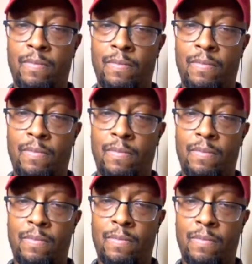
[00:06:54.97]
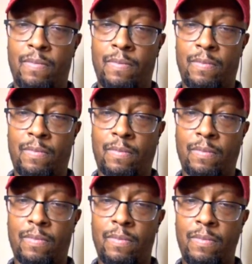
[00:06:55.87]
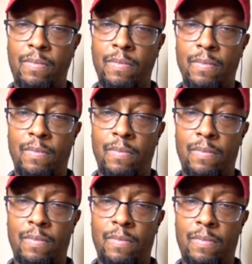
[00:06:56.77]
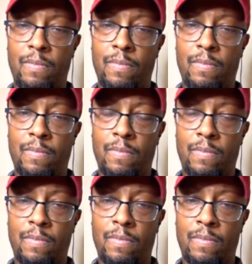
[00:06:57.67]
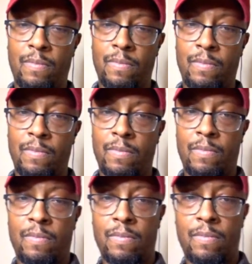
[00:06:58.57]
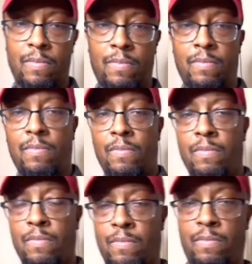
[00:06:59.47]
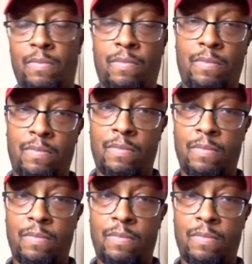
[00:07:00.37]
(silent)